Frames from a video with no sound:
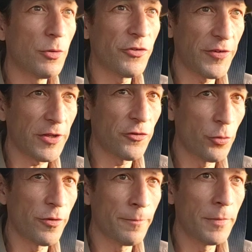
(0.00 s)
would stick
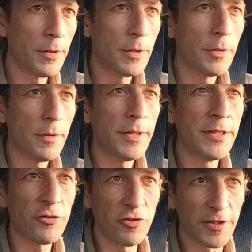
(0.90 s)
to them
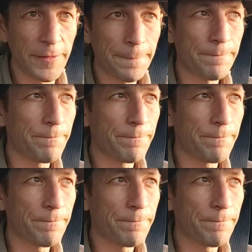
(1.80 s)
initially.